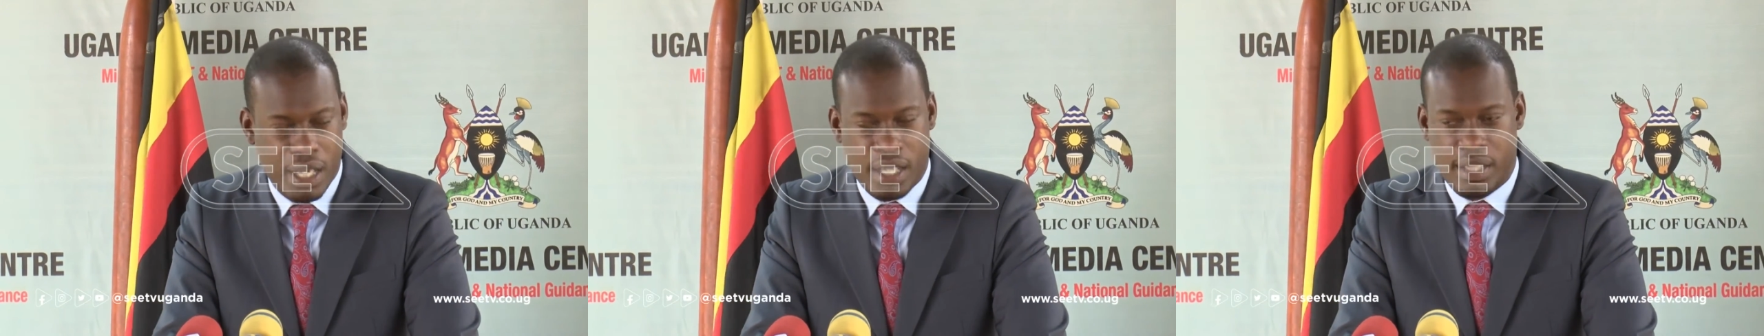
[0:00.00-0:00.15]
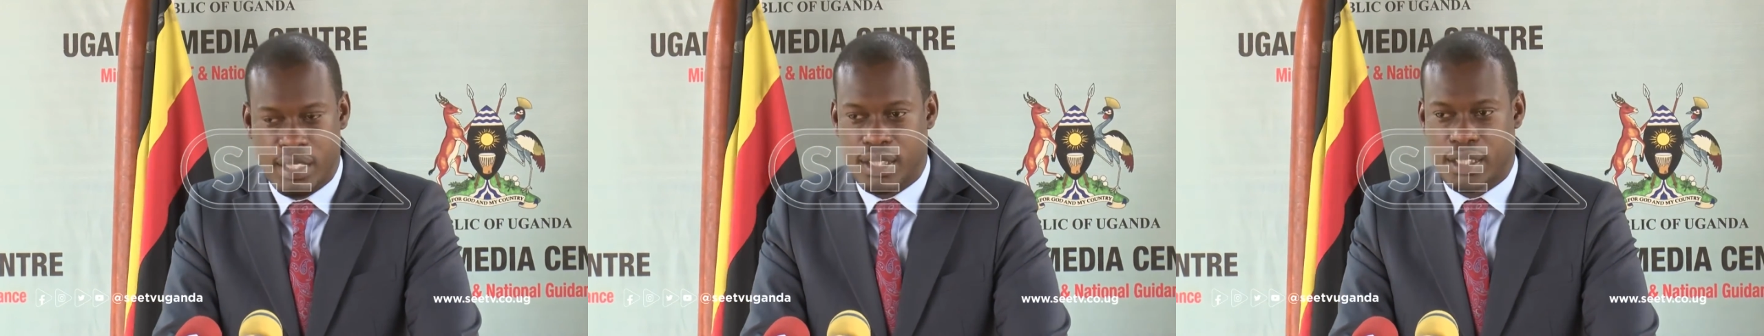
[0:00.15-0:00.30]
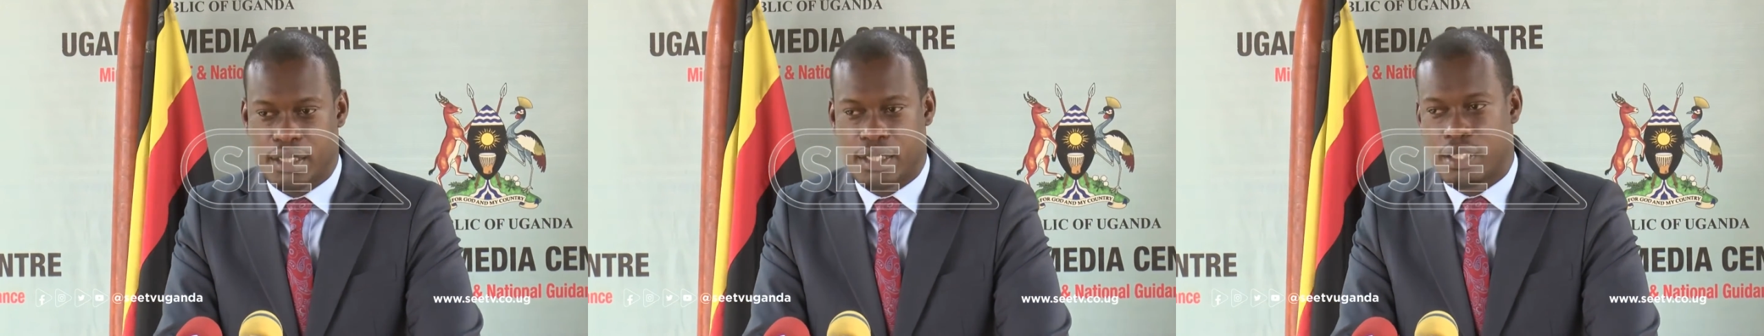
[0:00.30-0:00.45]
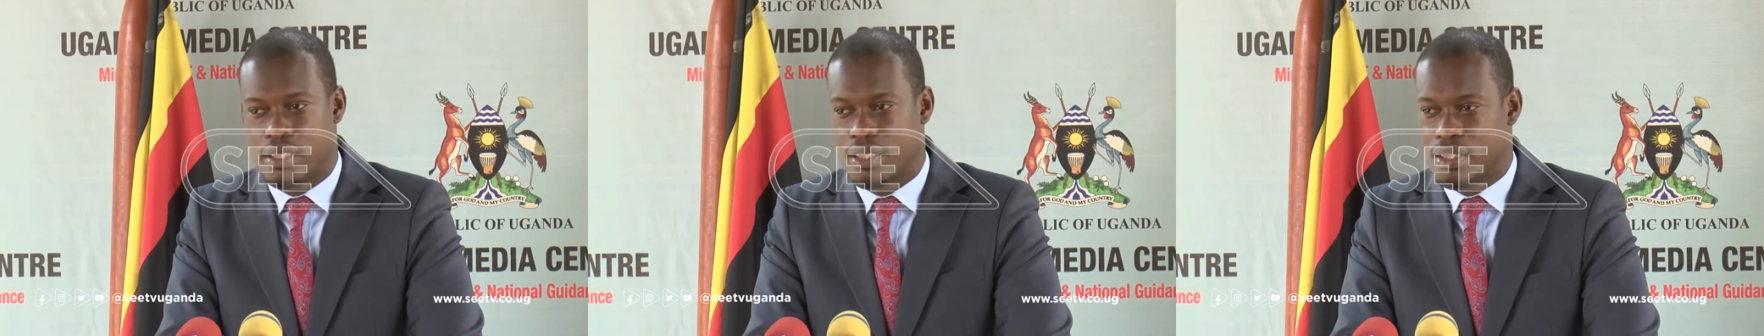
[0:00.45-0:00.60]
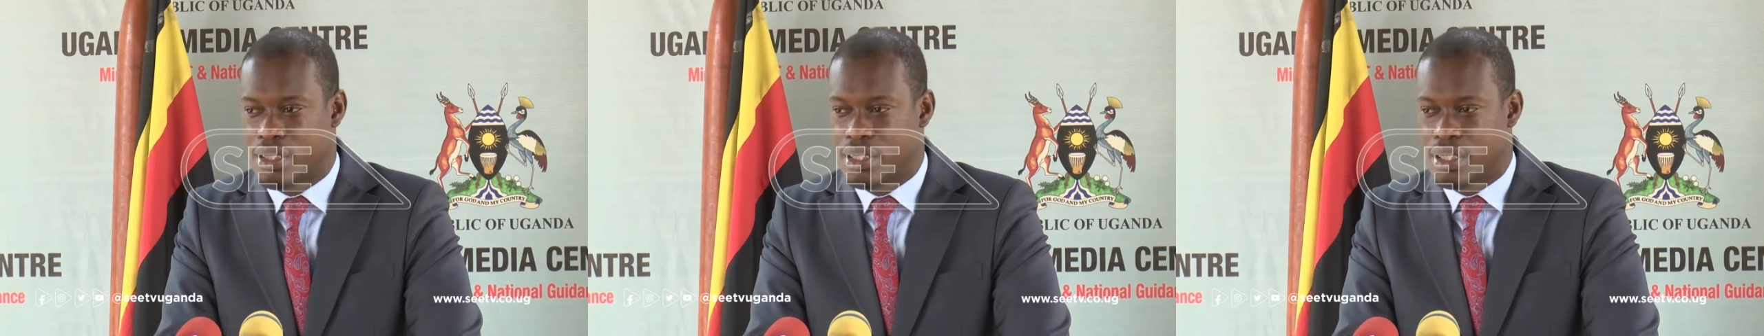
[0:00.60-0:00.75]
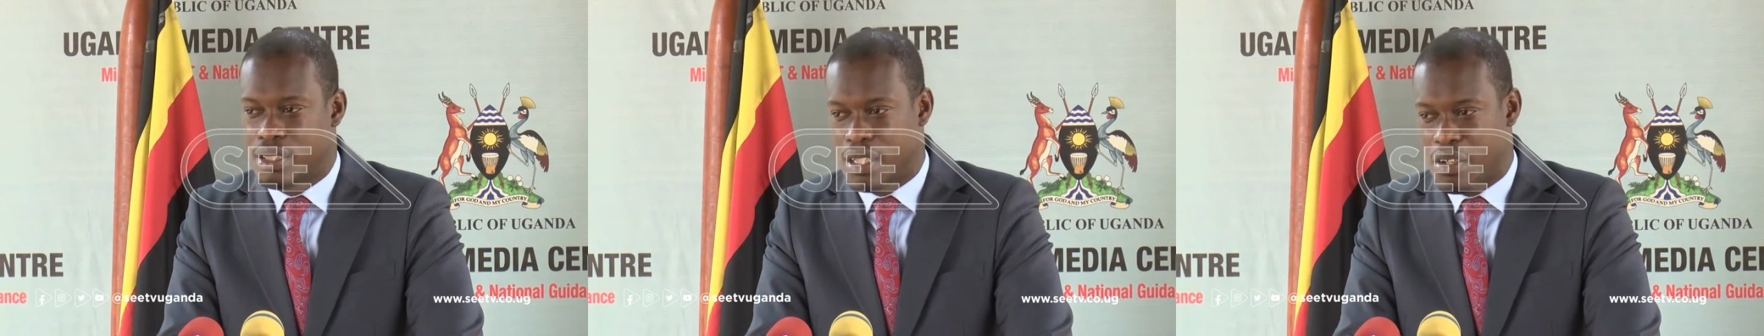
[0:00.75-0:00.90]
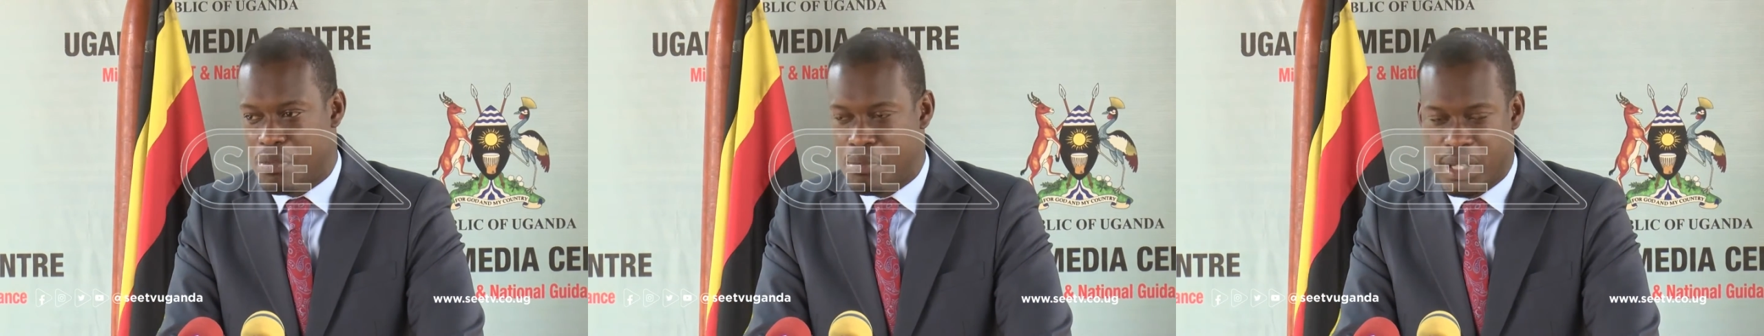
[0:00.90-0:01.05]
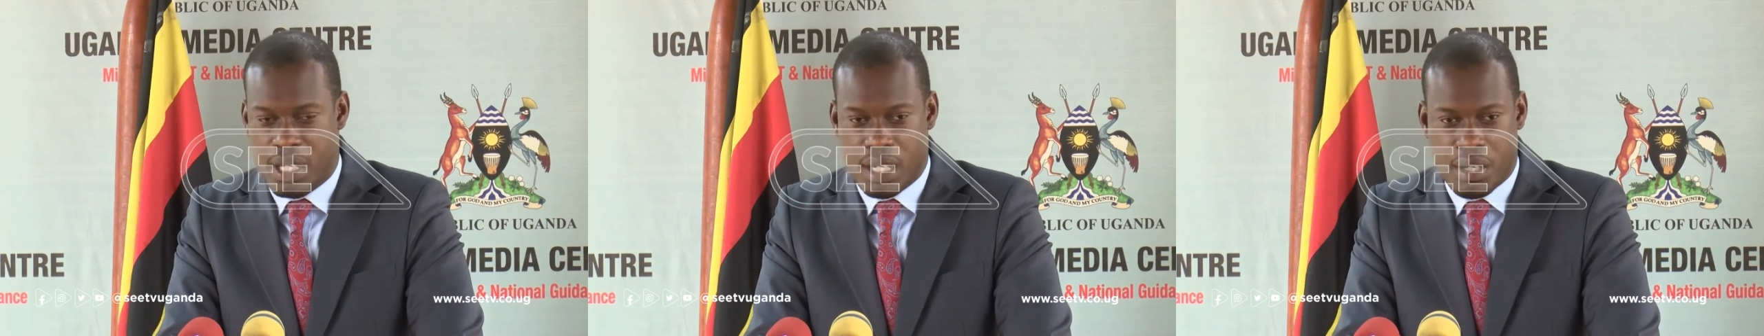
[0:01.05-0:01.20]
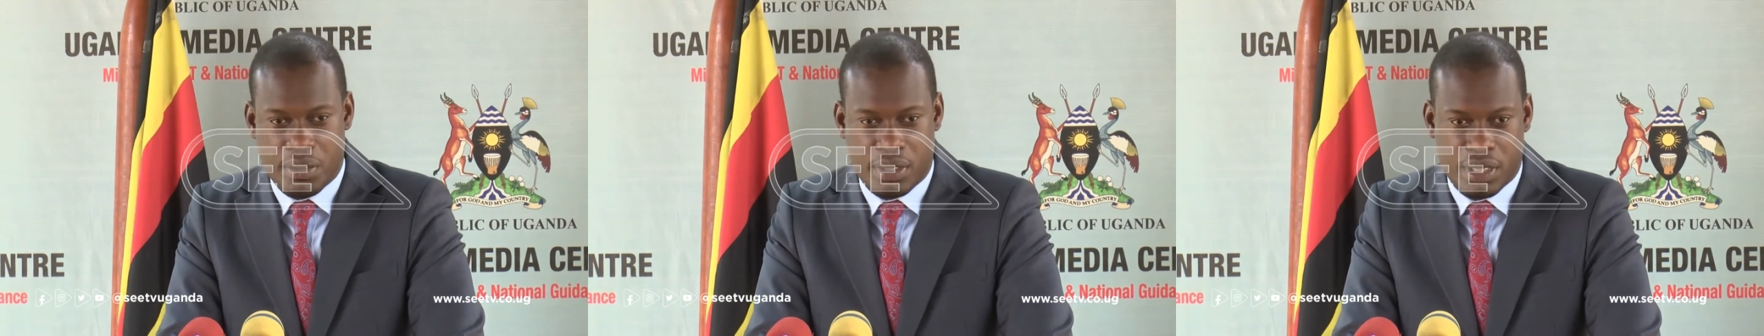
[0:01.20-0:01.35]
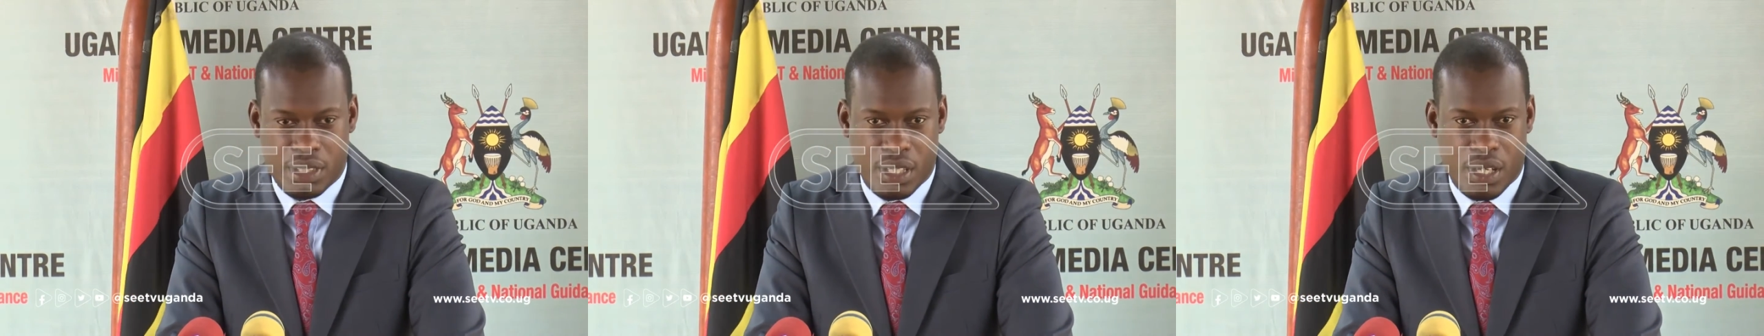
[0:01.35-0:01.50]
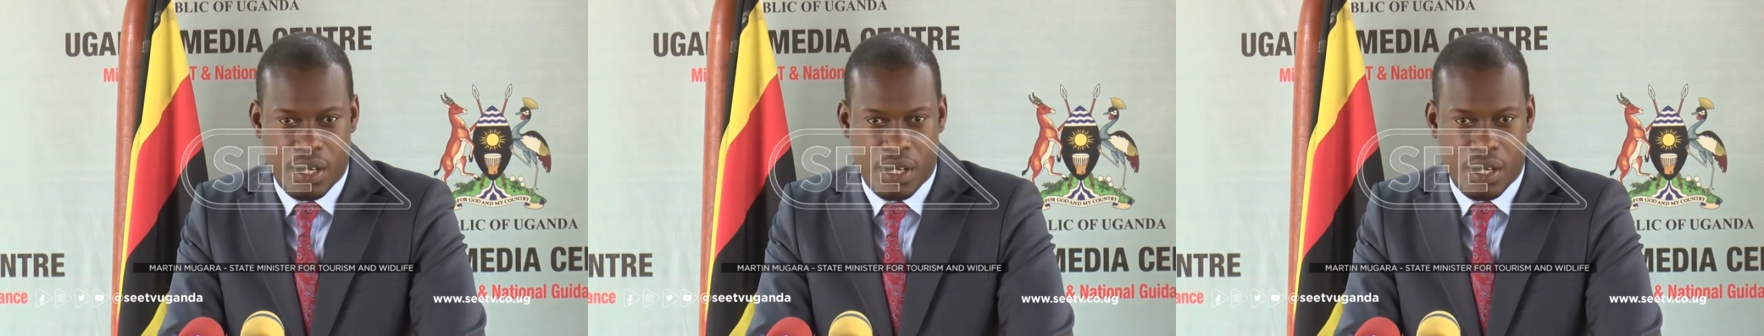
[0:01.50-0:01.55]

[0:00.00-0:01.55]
And I think statistics have been out